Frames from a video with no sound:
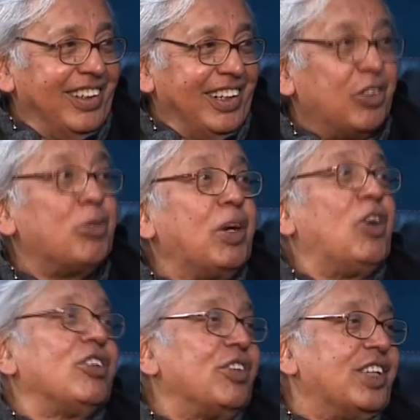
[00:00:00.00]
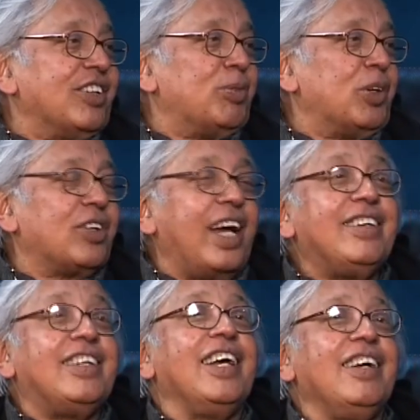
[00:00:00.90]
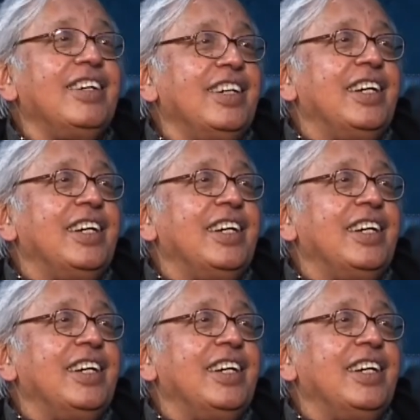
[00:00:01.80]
it was because of this, because I think